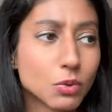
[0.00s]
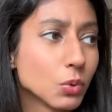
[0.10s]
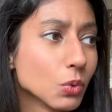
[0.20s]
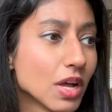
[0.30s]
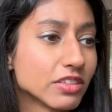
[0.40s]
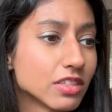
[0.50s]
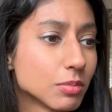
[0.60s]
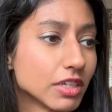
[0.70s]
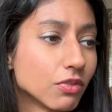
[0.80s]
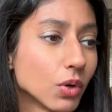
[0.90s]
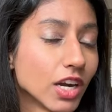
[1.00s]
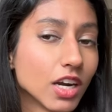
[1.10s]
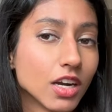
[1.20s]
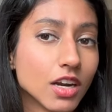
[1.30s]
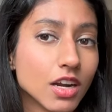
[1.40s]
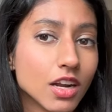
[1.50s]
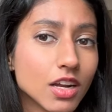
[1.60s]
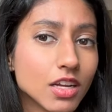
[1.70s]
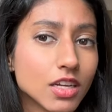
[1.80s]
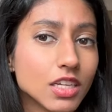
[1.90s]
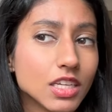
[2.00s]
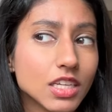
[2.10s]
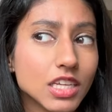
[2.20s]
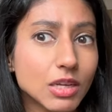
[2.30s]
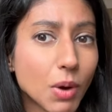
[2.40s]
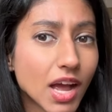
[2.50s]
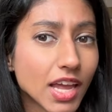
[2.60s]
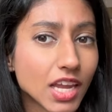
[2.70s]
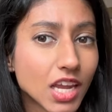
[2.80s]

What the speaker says: who else is big four? EY?